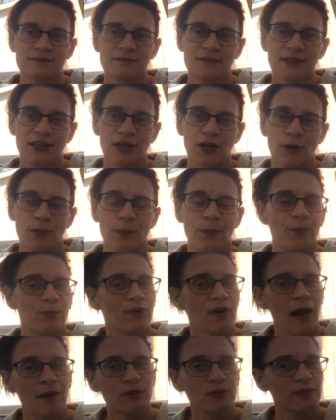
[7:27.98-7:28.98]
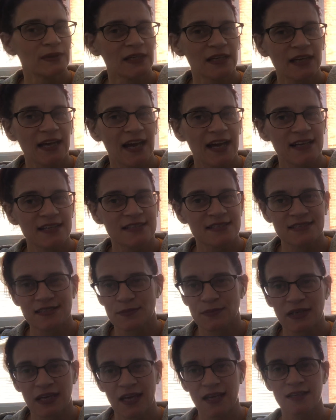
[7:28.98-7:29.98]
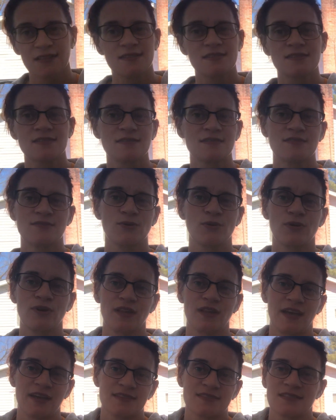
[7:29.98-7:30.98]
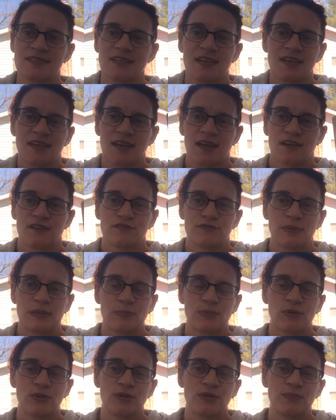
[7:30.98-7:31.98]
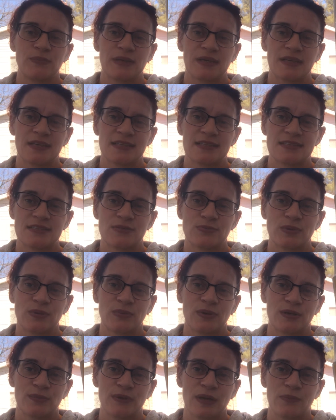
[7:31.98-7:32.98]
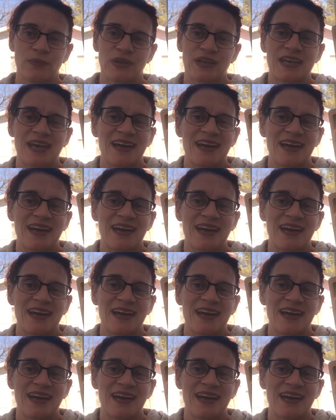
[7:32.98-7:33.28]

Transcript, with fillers: you know, probably has some kids or likes to take care of people because we want to be able to